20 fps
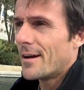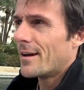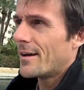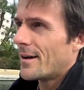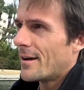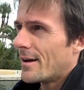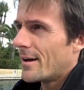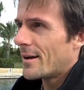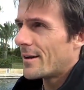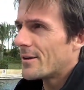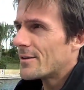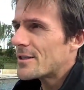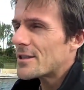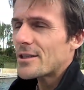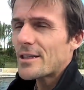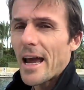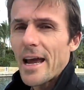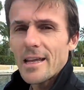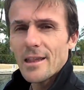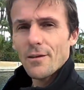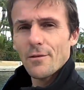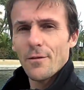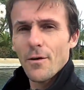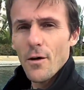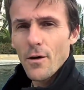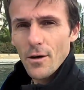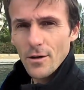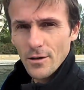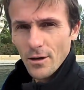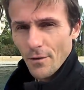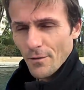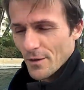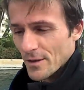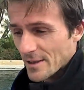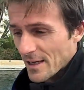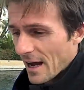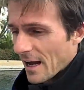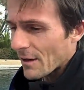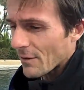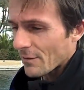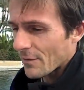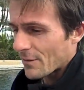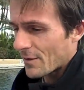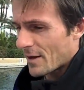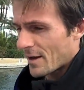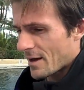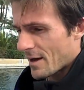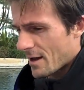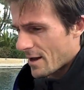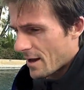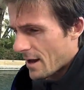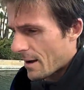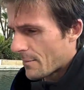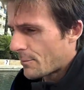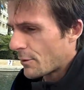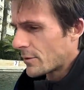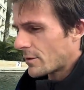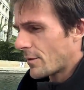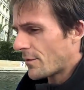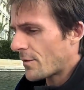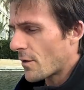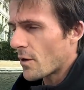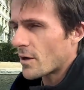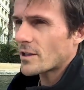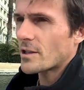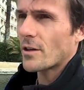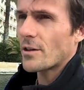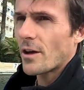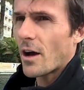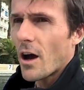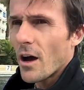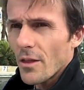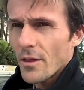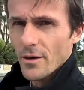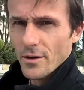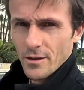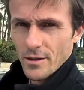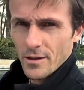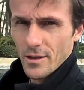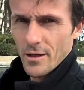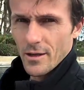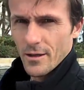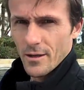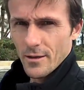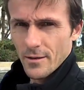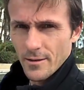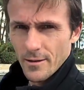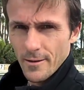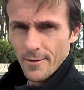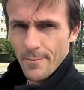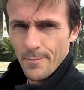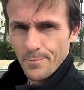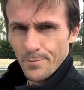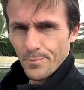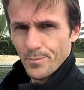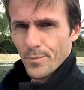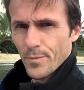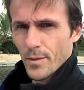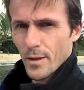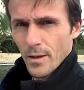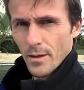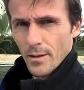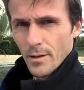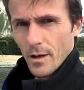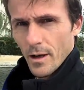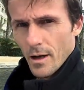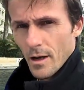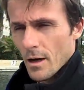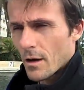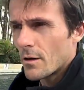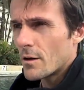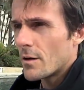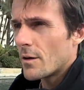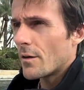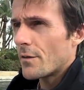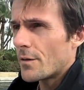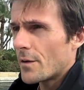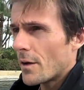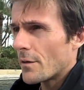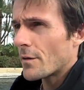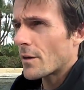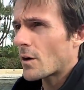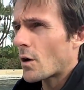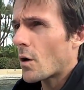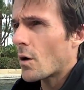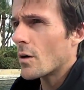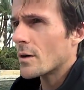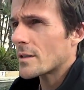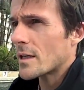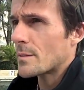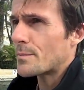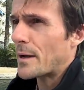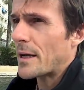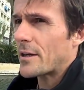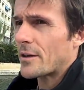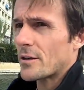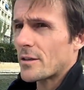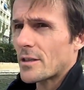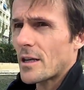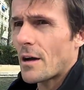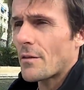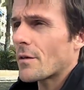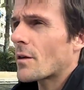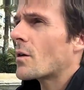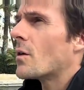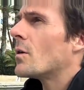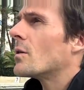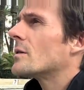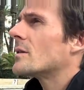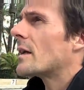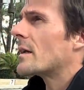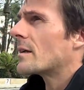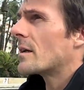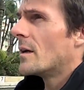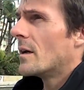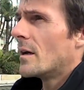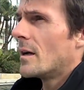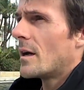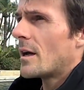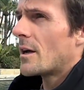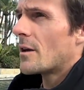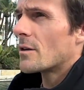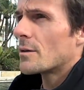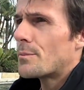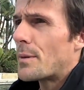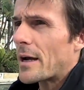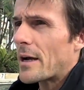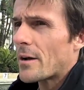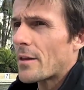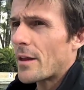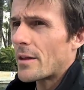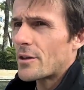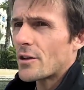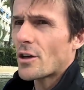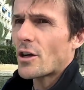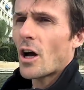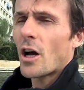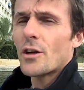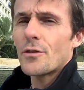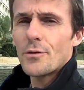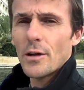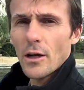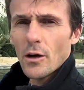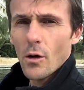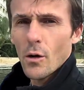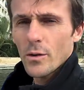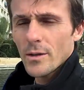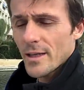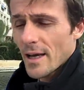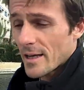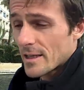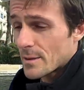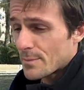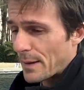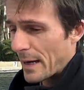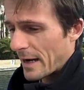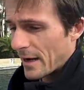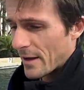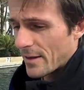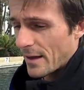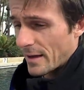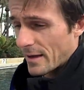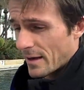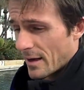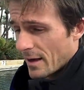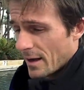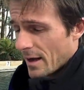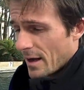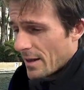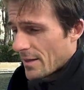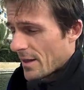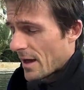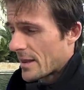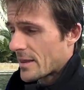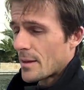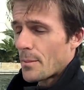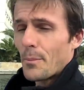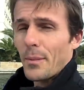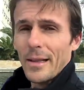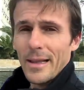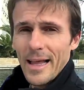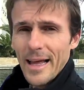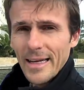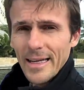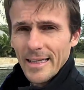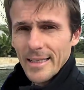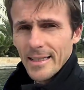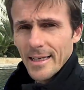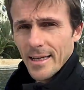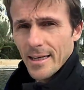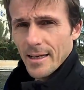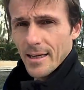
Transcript: you? Just take the focus off yourself and put the focus on the others. You know, you, if you have a cause that's bigger than yourself, a cause that you know is bigger than your country, a cause that is bigger than than the planet,